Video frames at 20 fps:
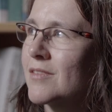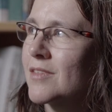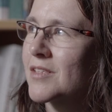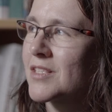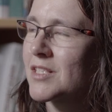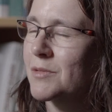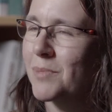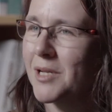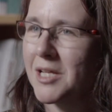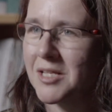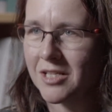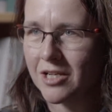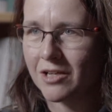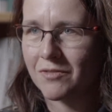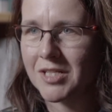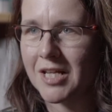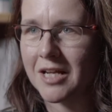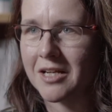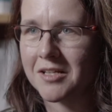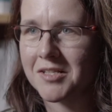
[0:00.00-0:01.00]
The simplicity
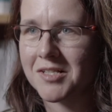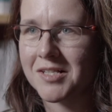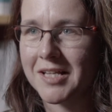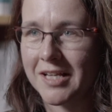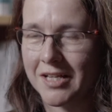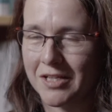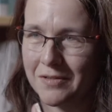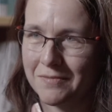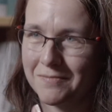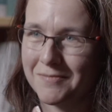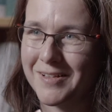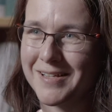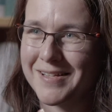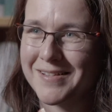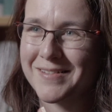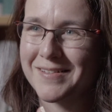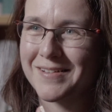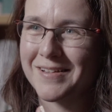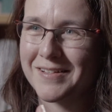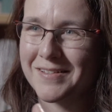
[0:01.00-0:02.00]
of studying skin
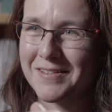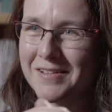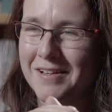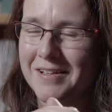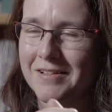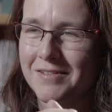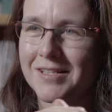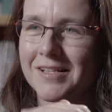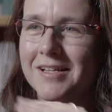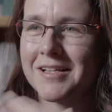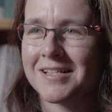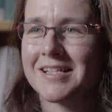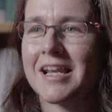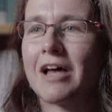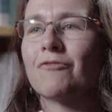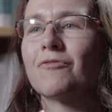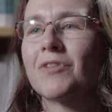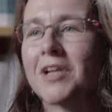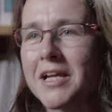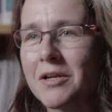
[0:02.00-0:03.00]
is
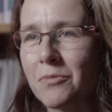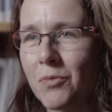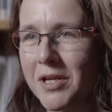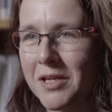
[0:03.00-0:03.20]
lovely.